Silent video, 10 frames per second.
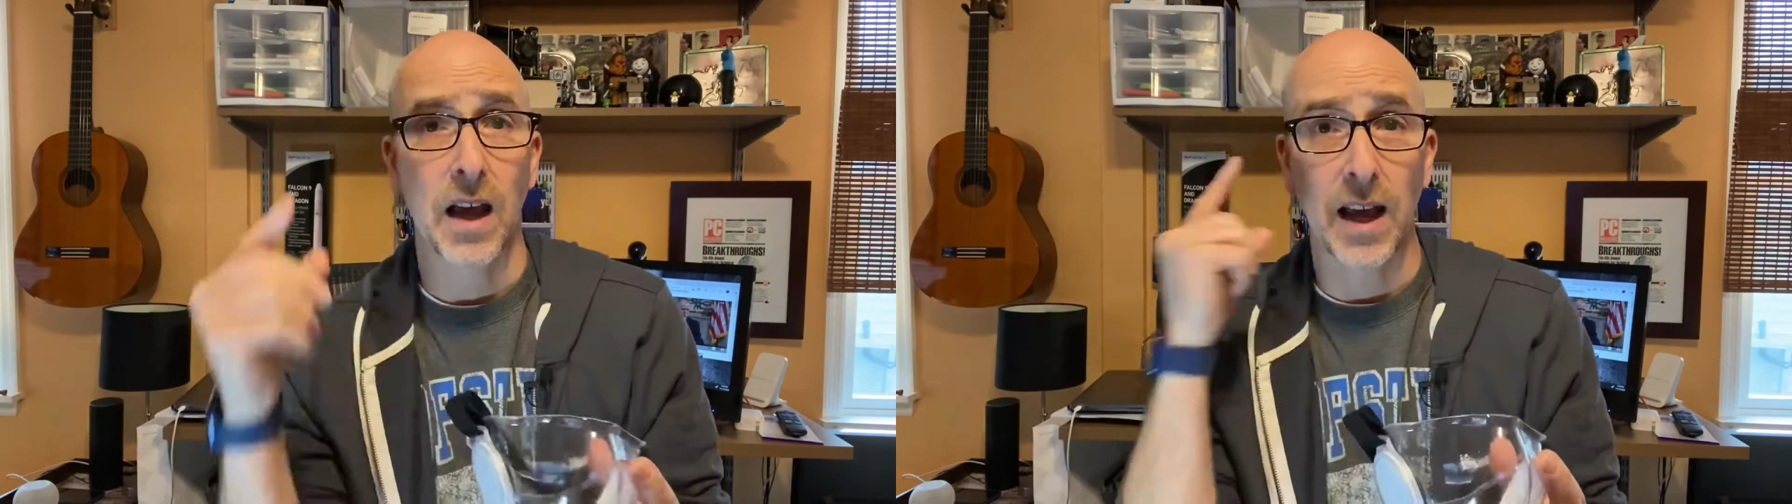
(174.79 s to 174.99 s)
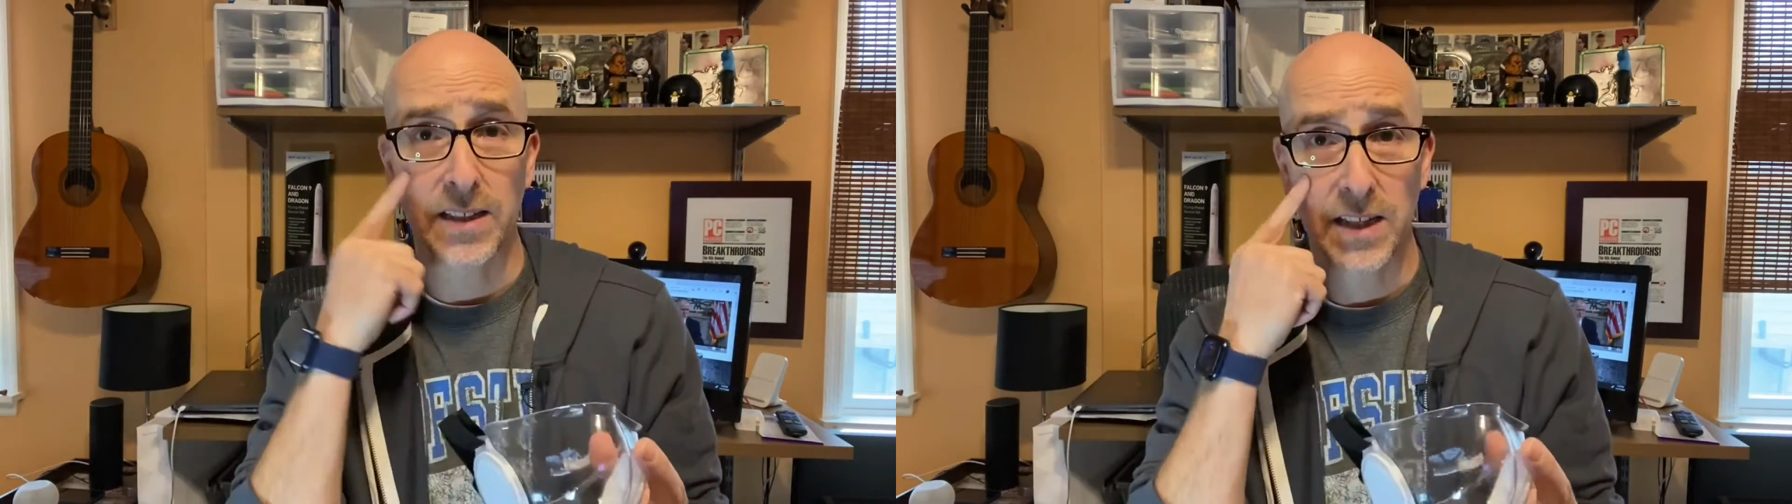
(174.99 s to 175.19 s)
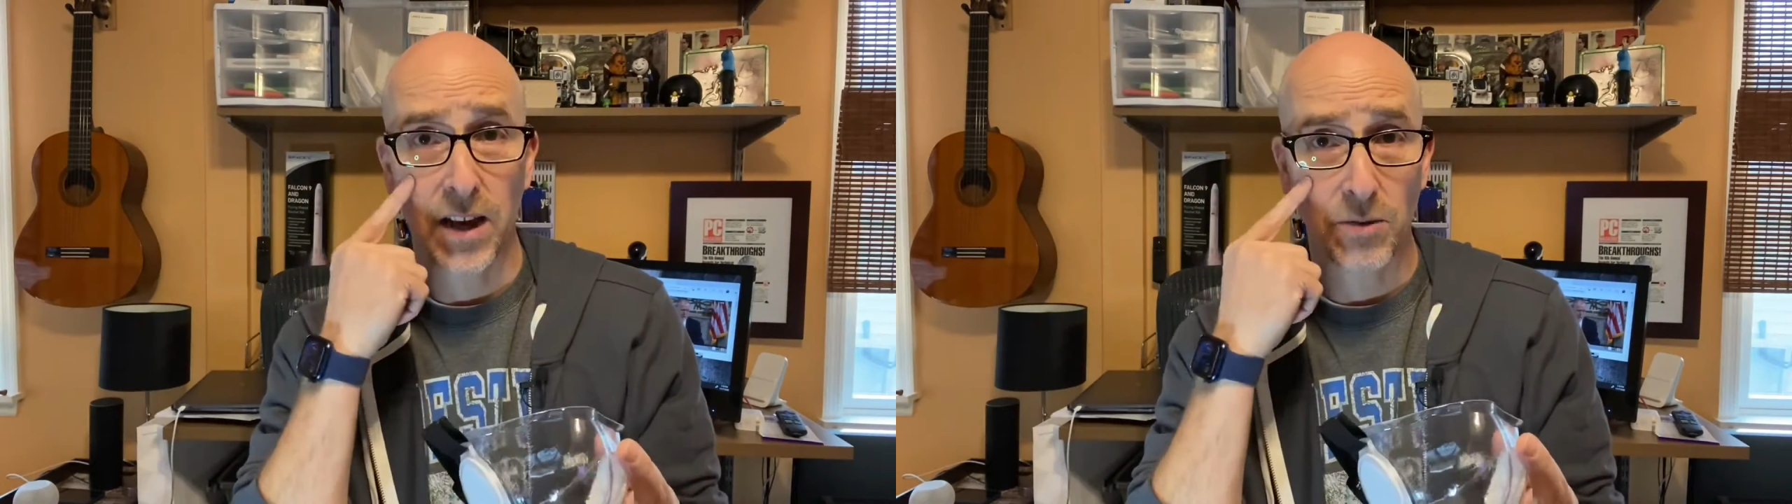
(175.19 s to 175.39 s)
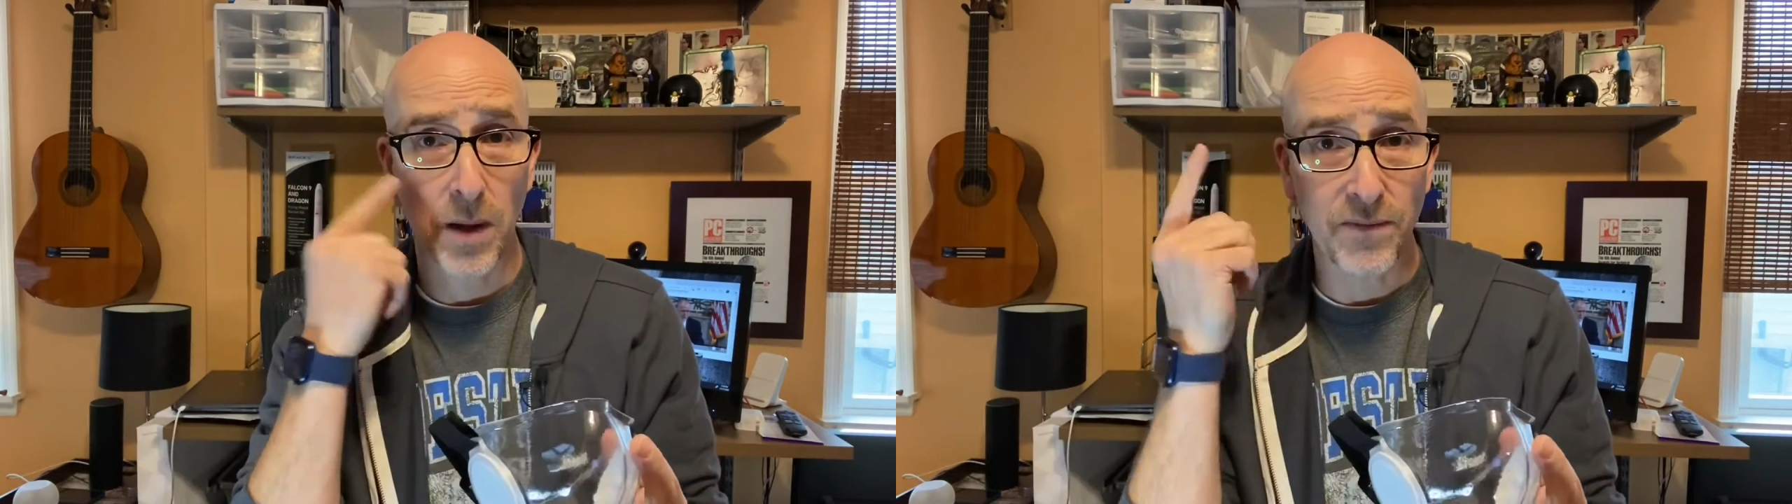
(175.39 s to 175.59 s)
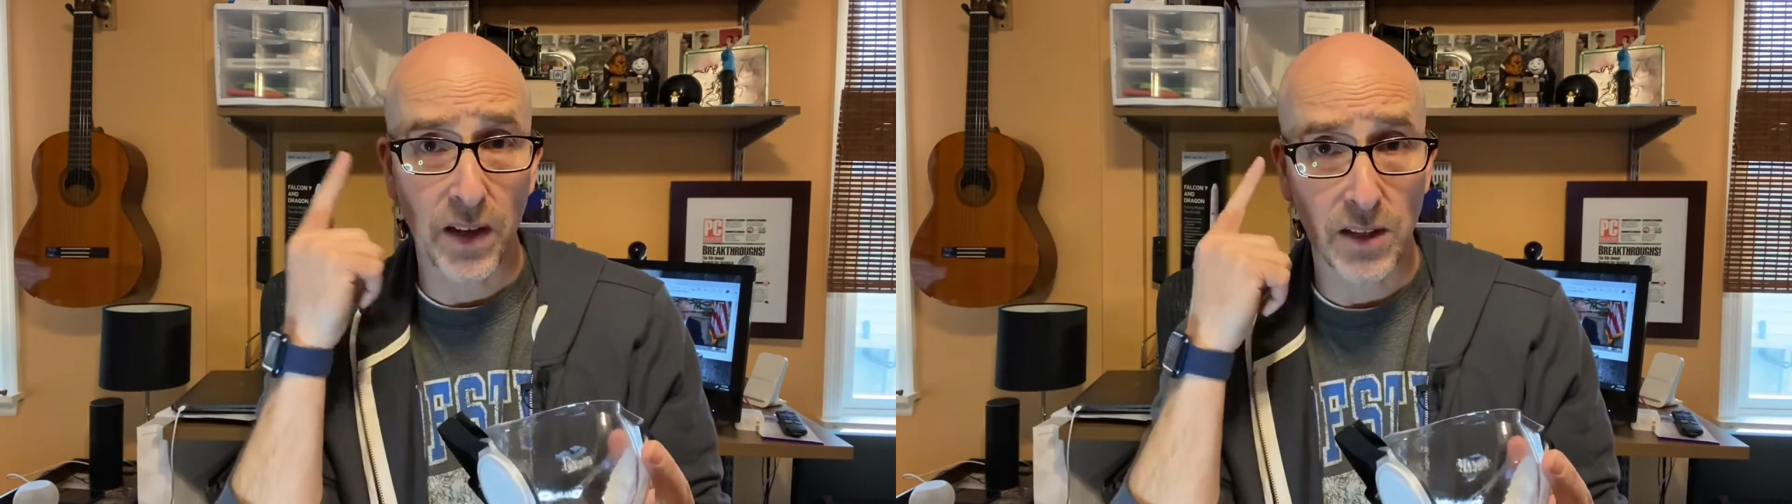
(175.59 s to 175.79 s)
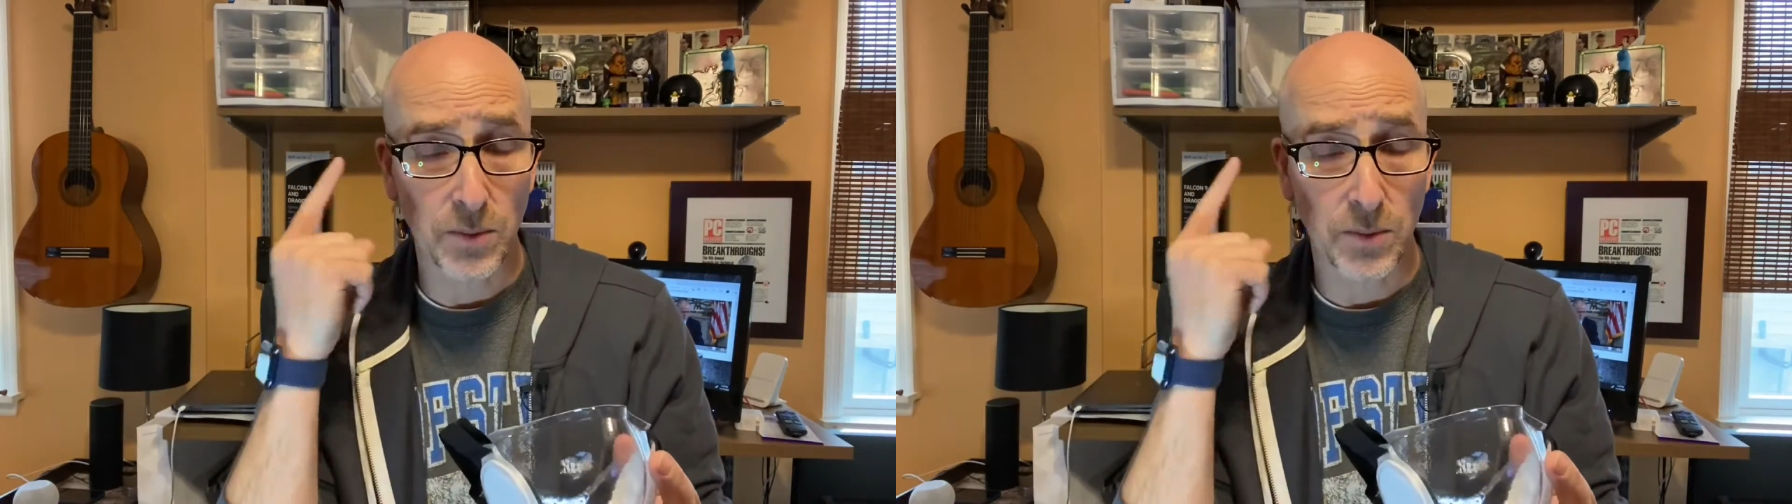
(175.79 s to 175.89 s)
I scanned my face